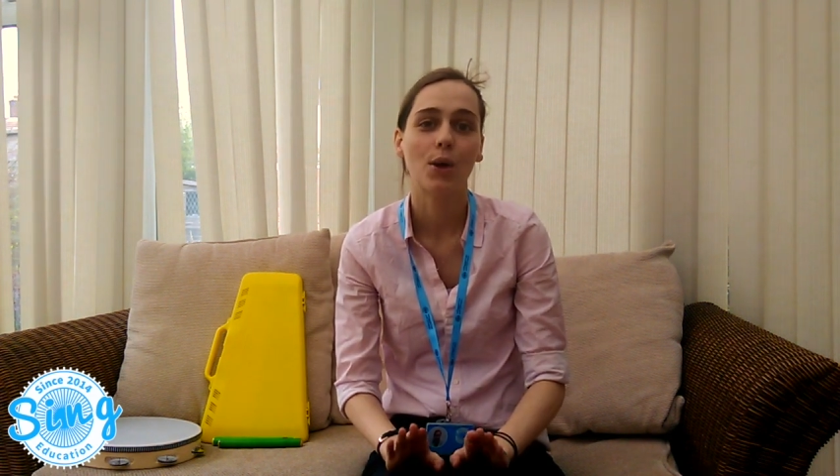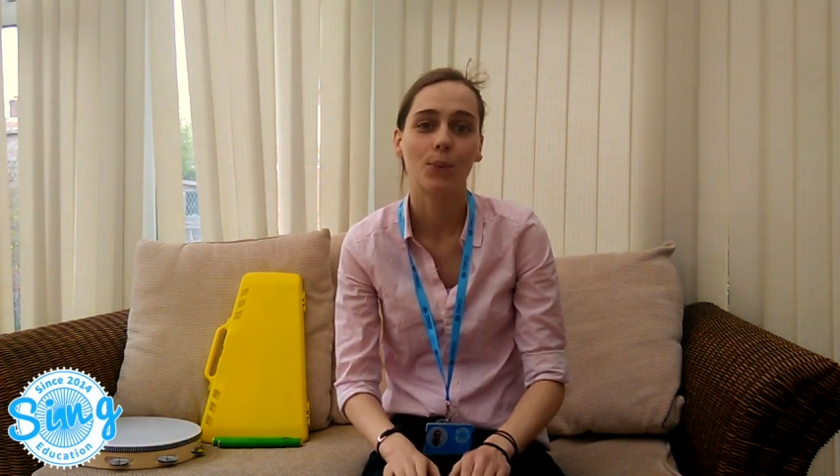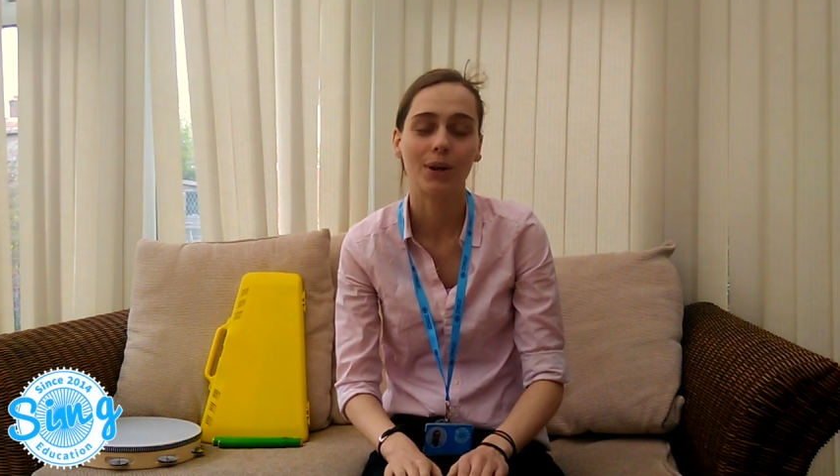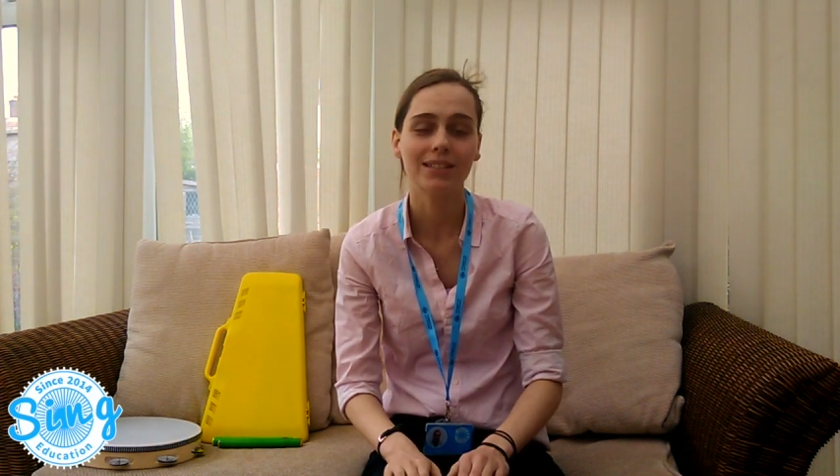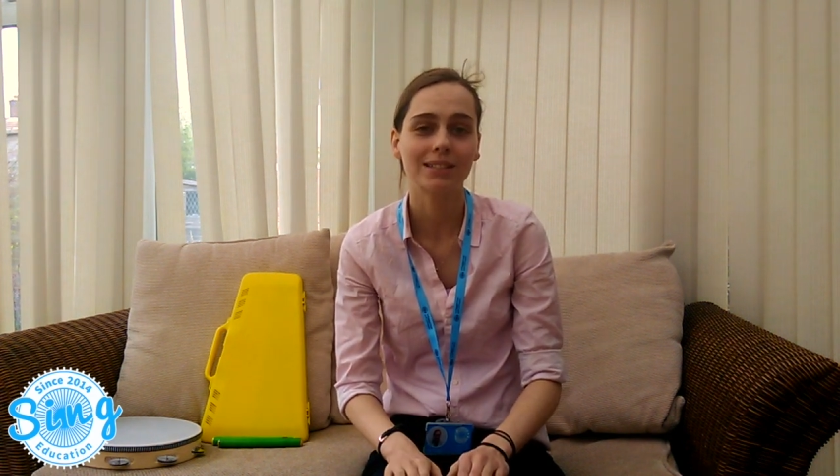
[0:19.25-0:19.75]

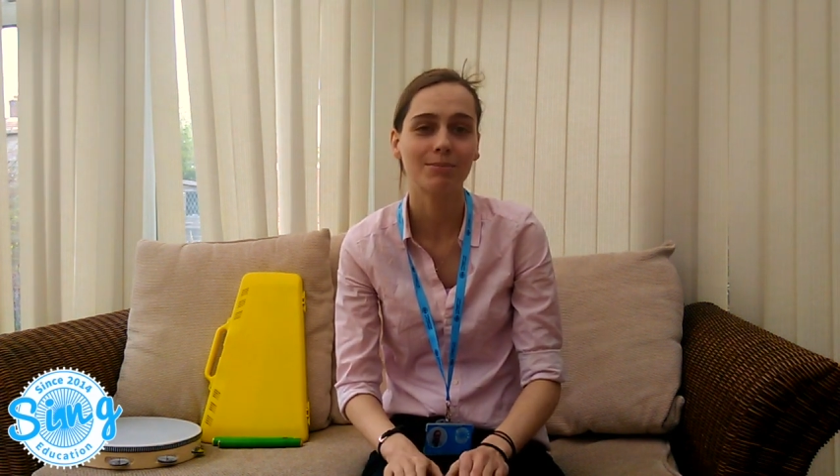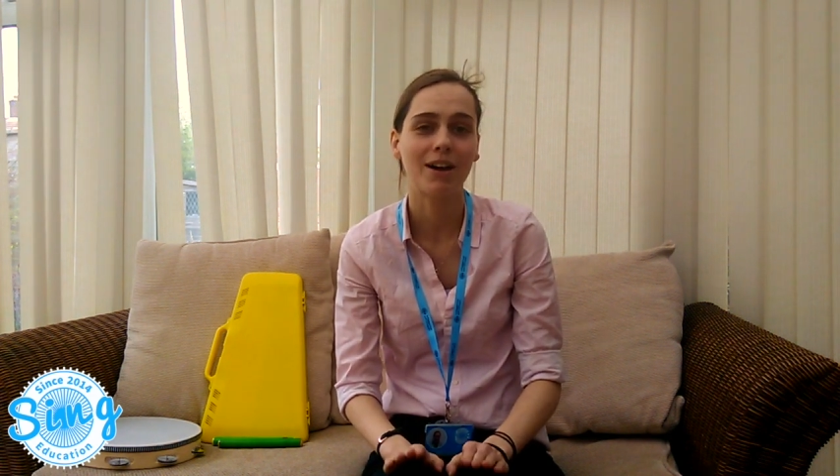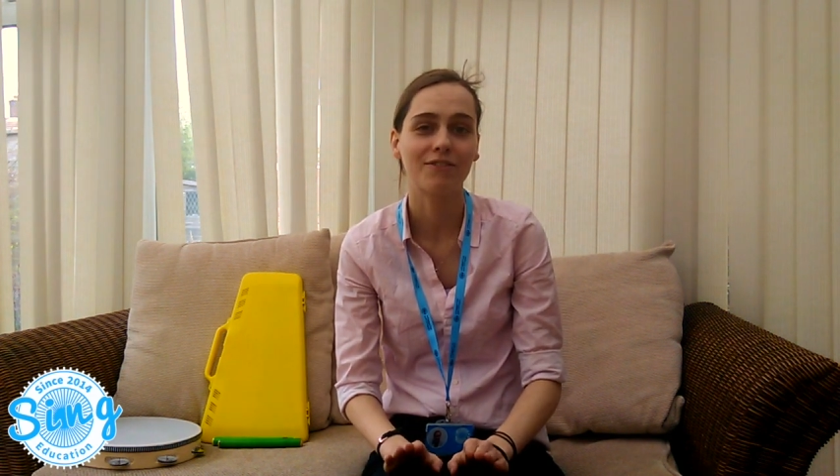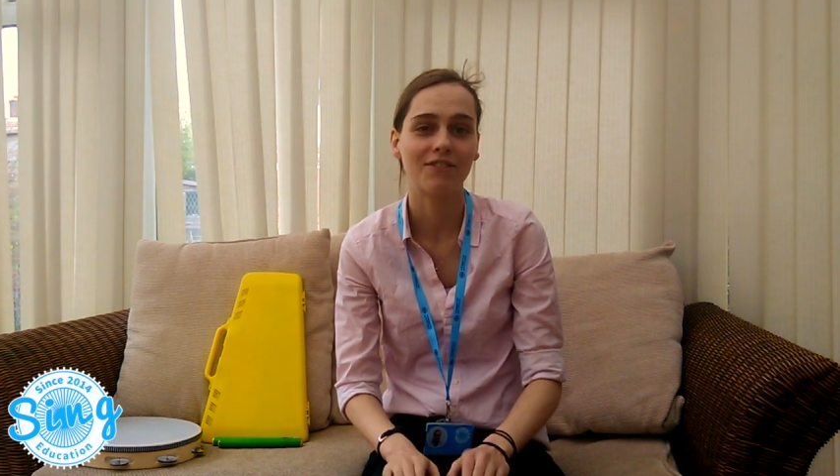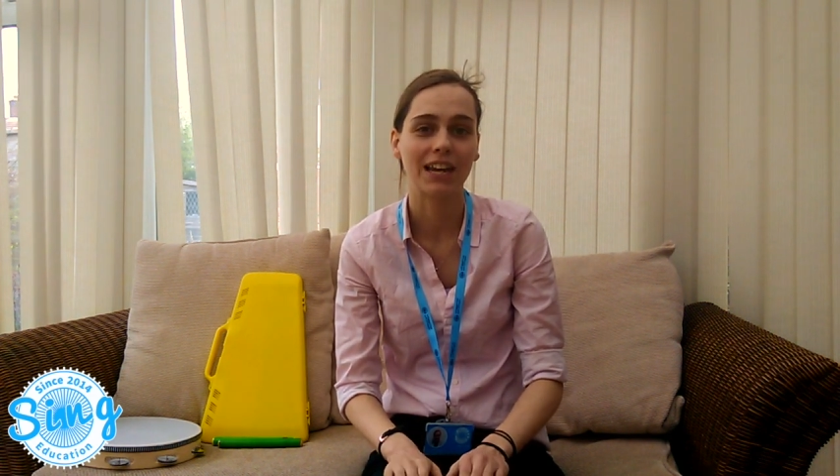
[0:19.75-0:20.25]
One
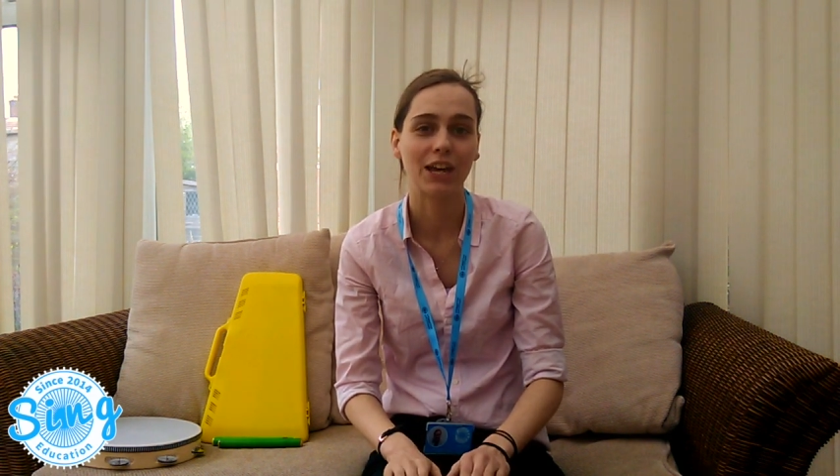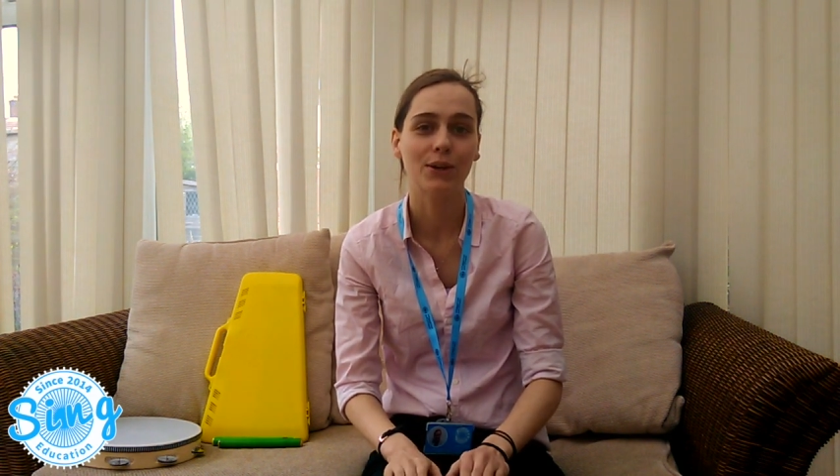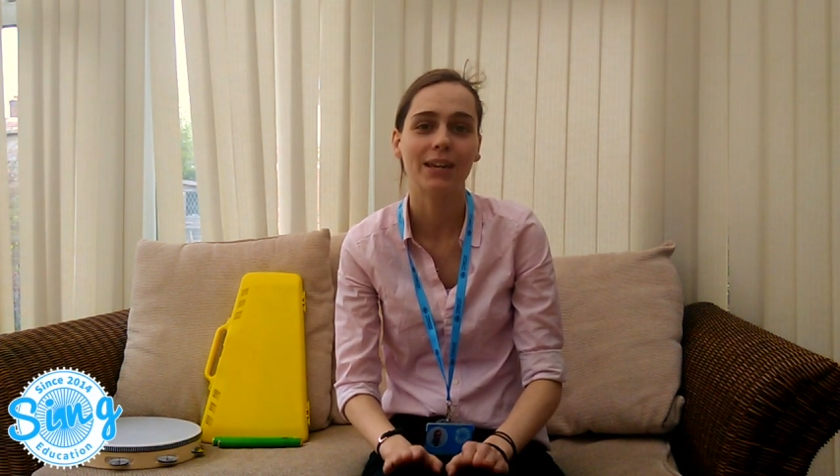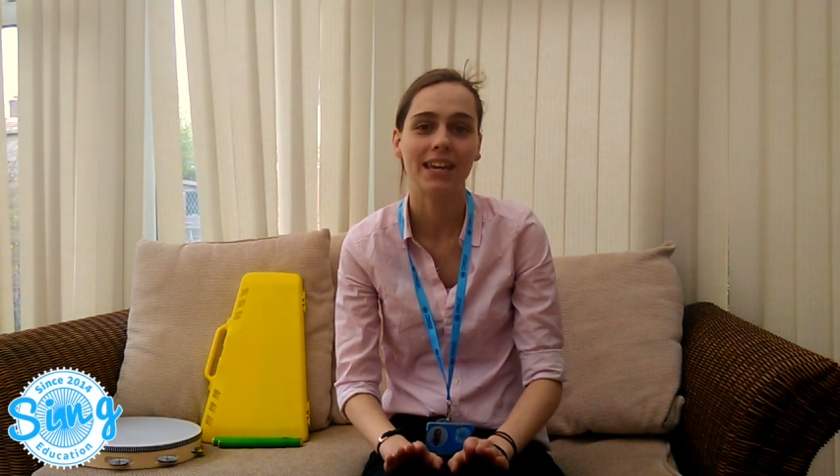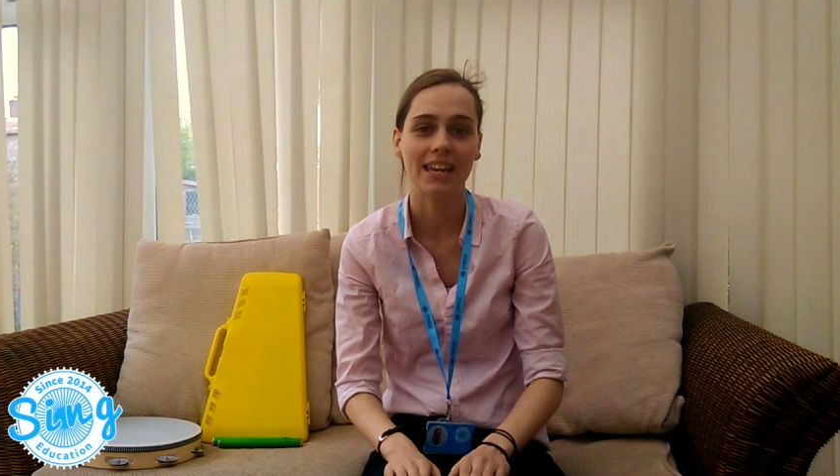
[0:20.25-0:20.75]
smart
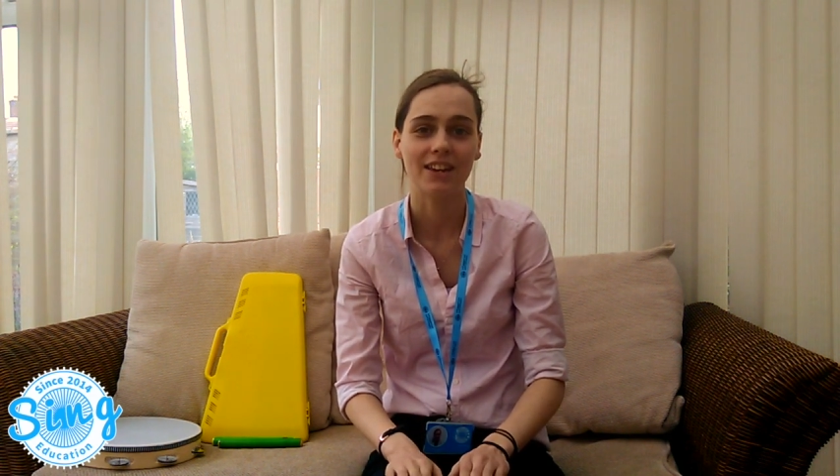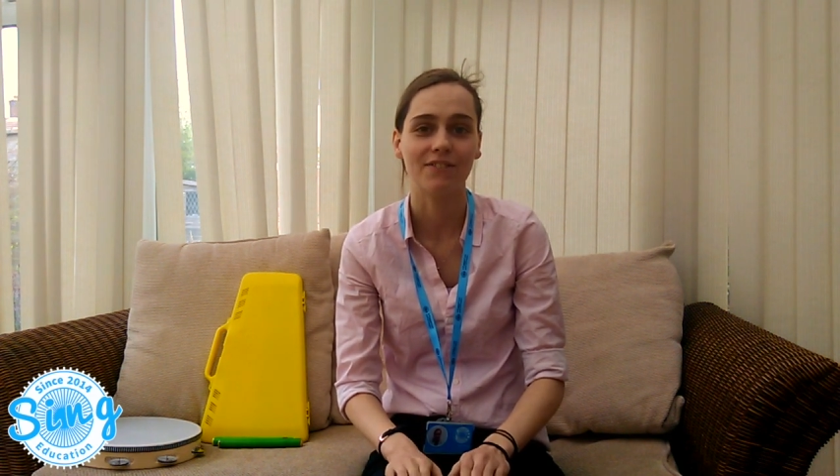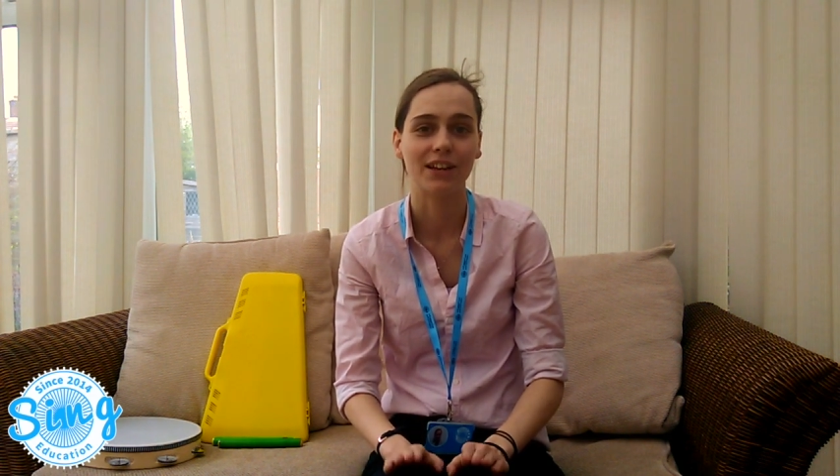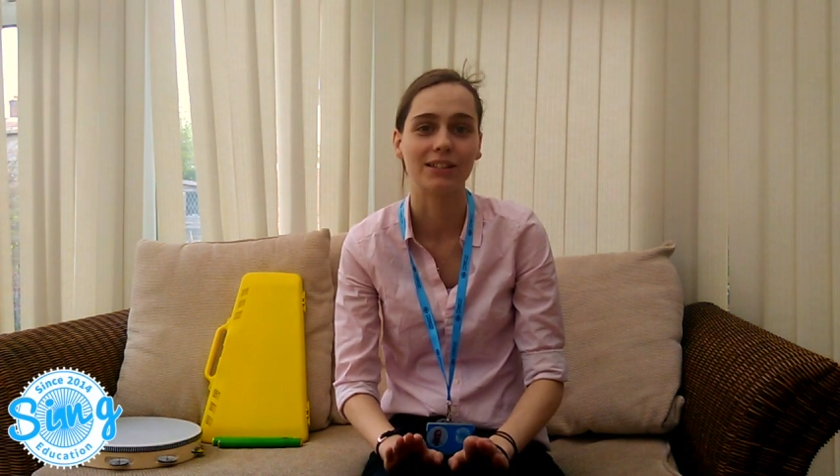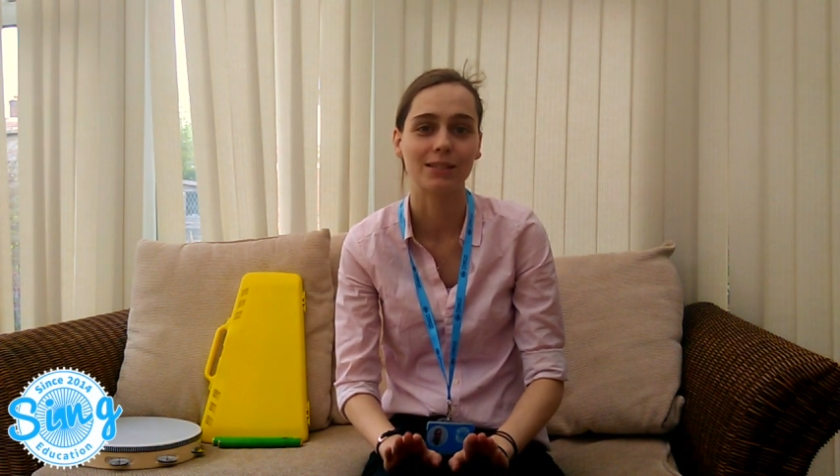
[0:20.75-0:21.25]
fellow,
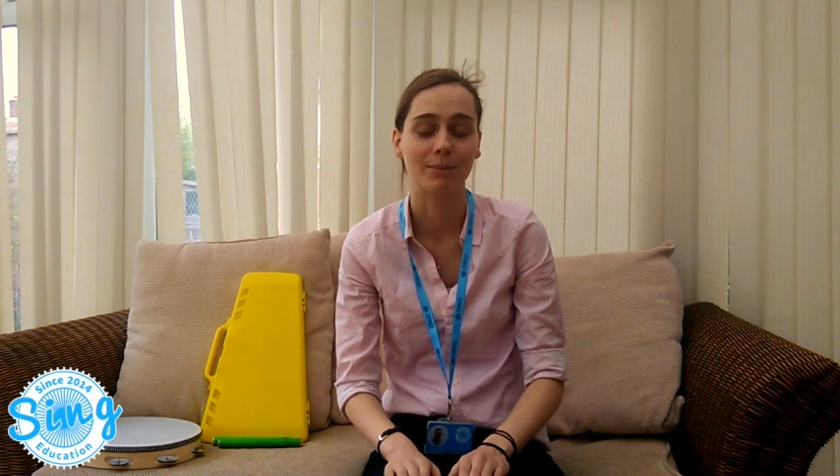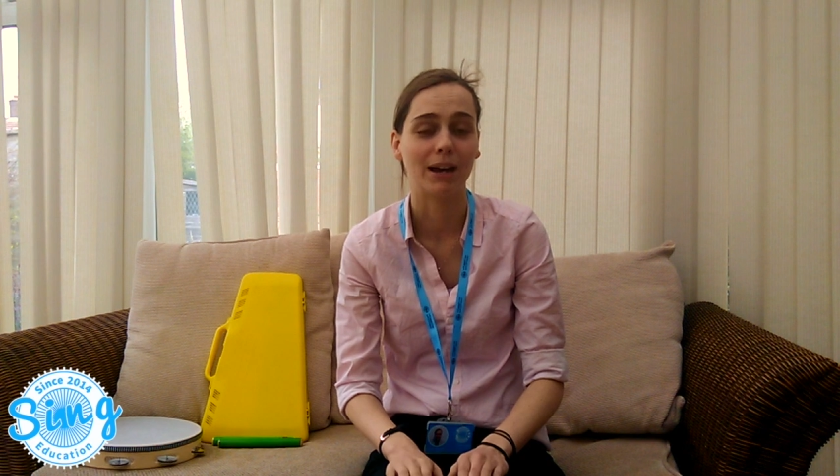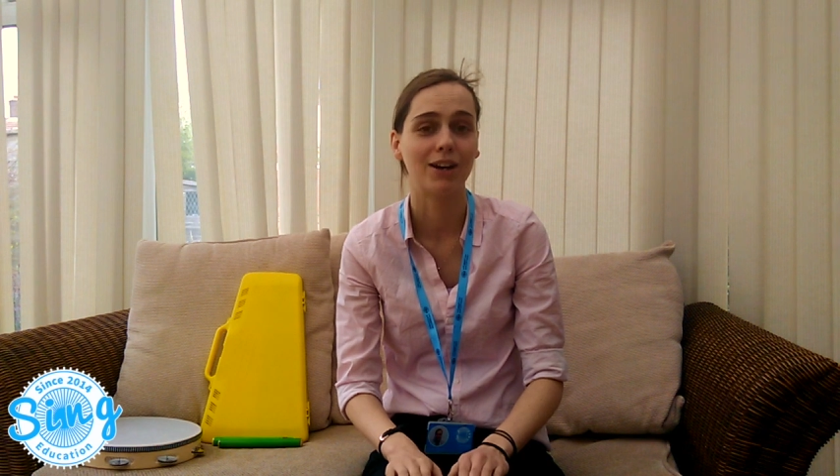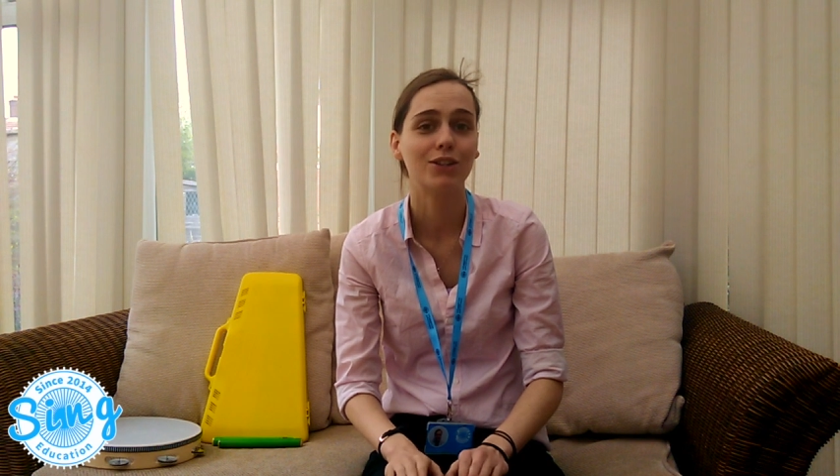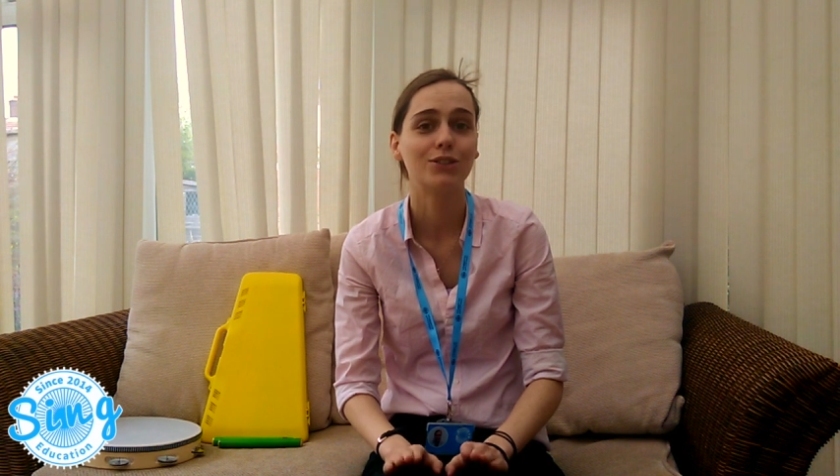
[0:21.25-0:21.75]
he felt
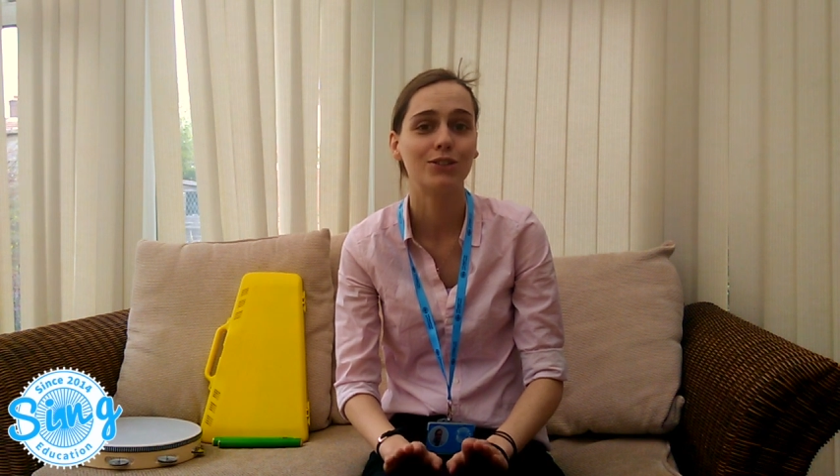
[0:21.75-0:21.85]
smart.